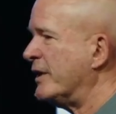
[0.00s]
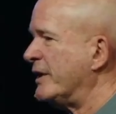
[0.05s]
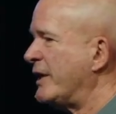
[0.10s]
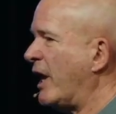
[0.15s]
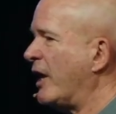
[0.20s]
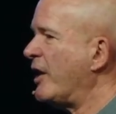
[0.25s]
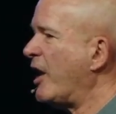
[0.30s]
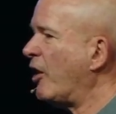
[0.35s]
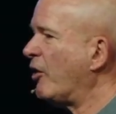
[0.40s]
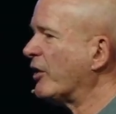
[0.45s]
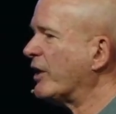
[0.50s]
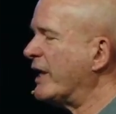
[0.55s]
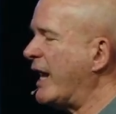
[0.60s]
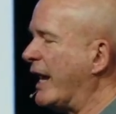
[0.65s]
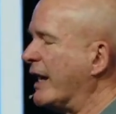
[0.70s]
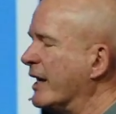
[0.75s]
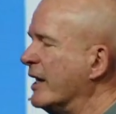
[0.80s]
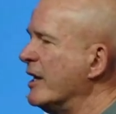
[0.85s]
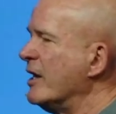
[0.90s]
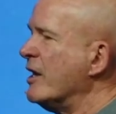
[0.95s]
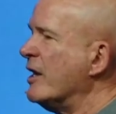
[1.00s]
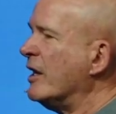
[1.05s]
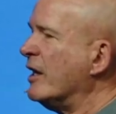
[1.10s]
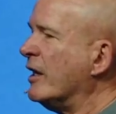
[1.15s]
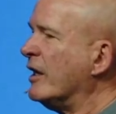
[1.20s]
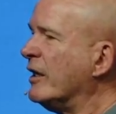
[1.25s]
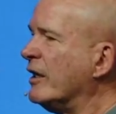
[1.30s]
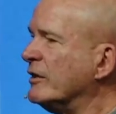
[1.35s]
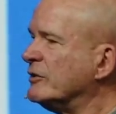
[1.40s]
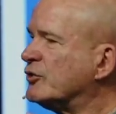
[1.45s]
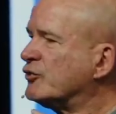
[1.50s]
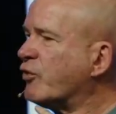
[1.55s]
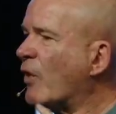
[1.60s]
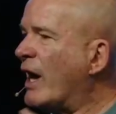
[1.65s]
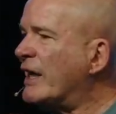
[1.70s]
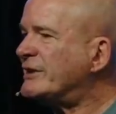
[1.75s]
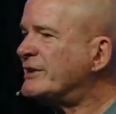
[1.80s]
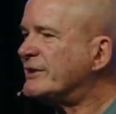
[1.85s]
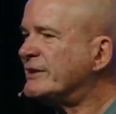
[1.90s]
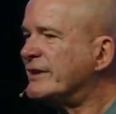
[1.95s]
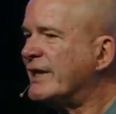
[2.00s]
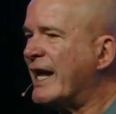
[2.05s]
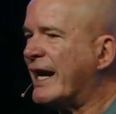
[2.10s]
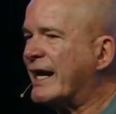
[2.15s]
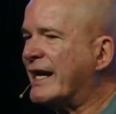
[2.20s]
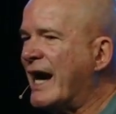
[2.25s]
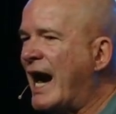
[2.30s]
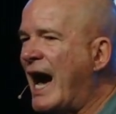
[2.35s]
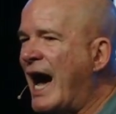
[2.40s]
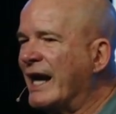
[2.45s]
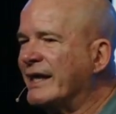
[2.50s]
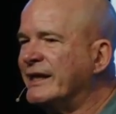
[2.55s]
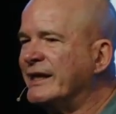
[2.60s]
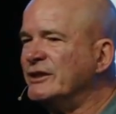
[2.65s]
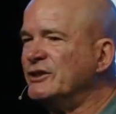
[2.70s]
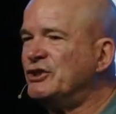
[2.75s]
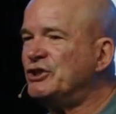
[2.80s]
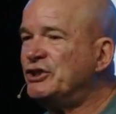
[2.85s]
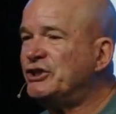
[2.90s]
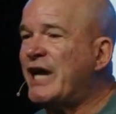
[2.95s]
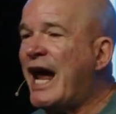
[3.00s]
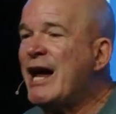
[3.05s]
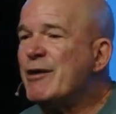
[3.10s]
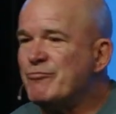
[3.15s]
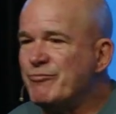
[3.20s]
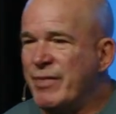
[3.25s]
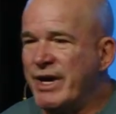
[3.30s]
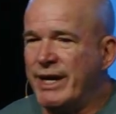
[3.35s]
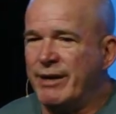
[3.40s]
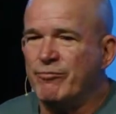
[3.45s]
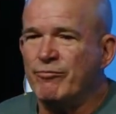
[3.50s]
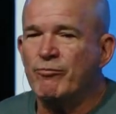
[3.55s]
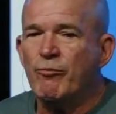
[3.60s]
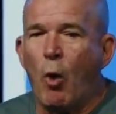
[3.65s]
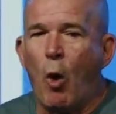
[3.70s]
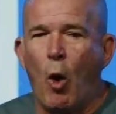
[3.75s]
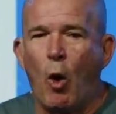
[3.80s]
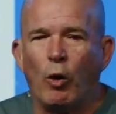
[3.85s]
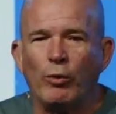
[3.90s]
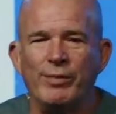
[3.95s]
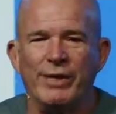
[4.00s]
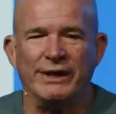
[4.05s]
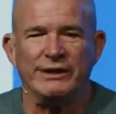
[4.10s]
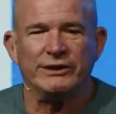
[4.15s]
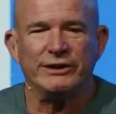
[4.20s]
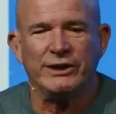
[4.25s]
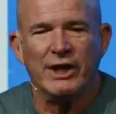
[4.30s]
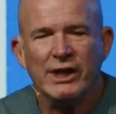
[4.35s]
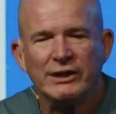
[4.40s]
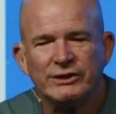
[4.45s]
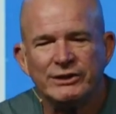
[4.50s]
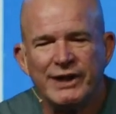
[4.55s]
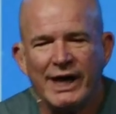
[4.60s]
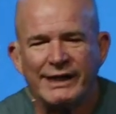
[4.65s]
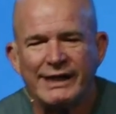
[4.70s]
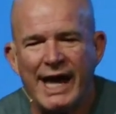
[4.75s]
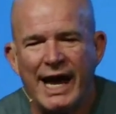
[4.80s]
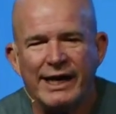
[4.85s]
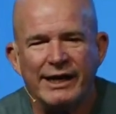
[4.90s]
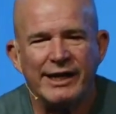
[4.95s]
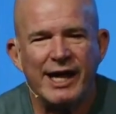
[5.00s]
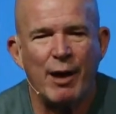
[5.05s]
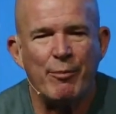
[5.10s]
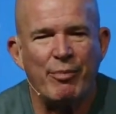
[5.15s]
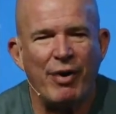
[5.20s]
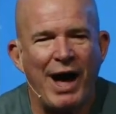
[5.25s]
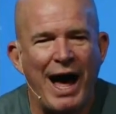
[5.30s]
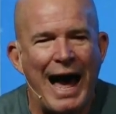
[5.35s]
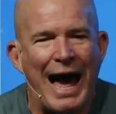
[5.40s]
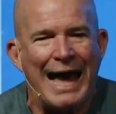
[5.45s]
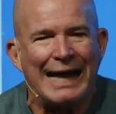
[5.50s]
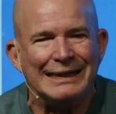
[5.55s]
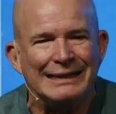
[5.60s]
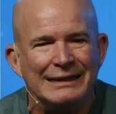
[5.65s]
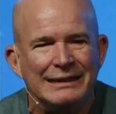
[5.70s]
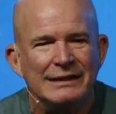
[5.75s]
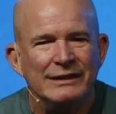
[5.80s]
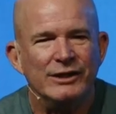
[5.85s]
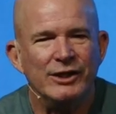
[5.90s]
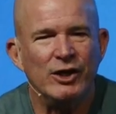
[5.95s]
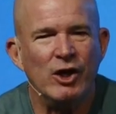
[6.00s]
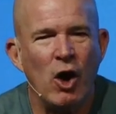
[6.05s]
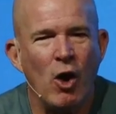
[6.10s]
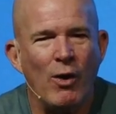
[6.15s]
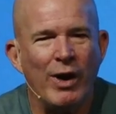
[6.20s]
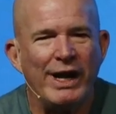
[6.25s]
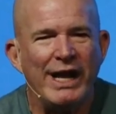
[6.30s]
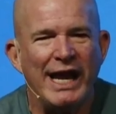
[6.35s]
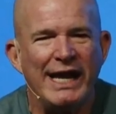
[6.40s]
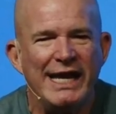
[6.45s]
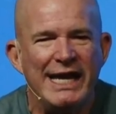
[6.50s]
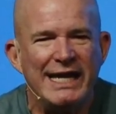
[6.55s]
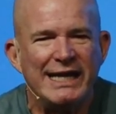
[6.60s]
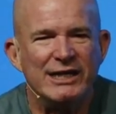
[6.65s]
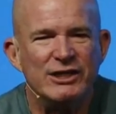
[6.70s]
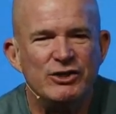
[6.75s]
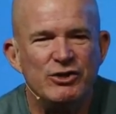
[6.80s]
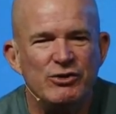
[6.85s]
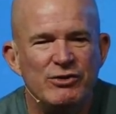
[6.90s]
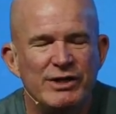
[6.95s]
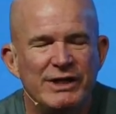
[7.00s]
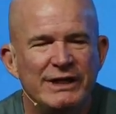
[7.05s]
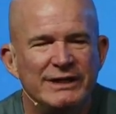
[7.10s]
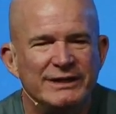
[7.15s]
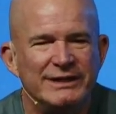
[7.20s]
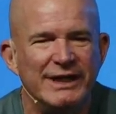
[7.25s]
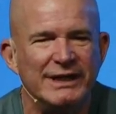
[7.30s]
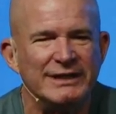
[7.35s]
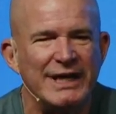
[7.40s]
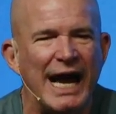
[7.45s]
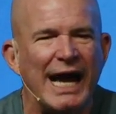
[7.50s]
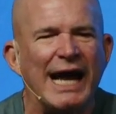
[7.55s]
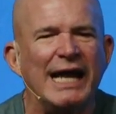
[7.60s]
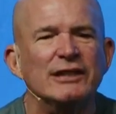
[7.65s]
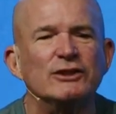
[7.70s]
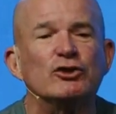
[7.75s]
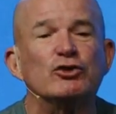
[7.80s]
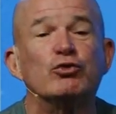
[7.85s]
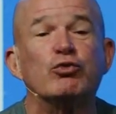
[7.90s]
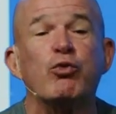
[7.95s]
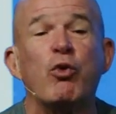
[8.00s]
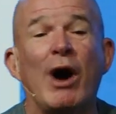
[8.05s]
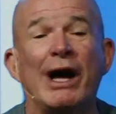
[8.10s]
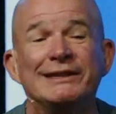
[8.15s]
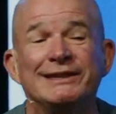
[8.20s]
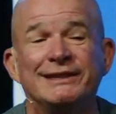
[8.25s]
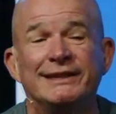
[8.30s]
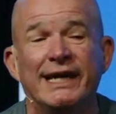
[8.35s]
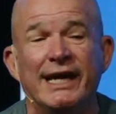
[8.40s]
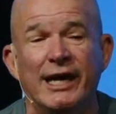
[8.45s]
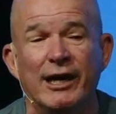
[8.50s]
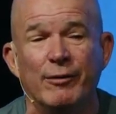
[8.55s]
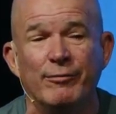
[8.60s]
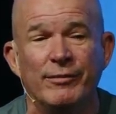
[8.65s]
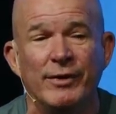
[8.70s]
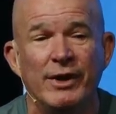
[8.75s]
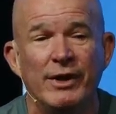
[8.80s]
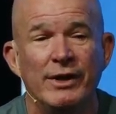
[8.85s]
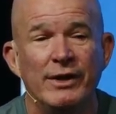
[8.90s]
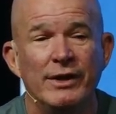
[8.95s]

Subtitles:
Now look at that. Trust that God can shape me, mold me, just like that pot, you know, that He can do these things. I got to trust Him.